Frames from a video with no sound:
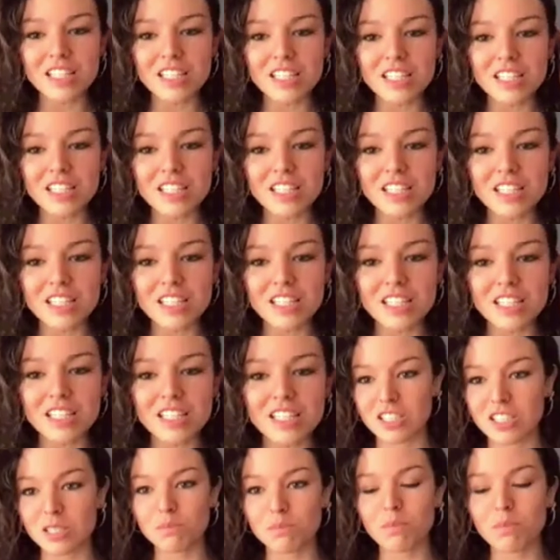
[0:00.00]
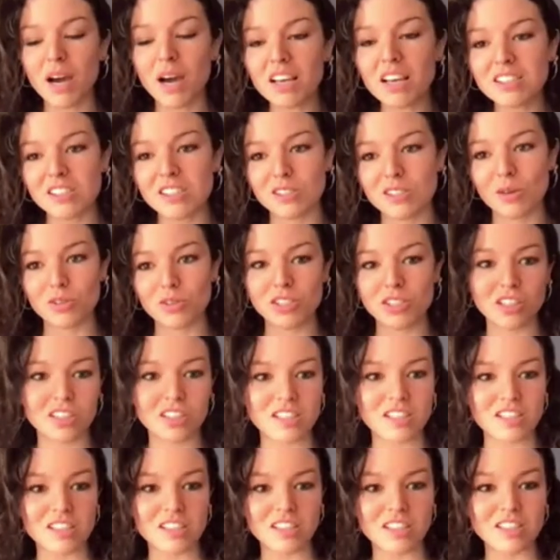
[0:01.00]
play together despite social
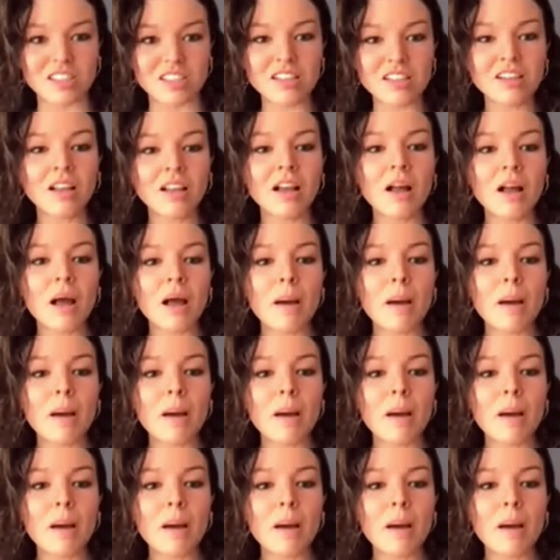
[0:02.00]
distancing.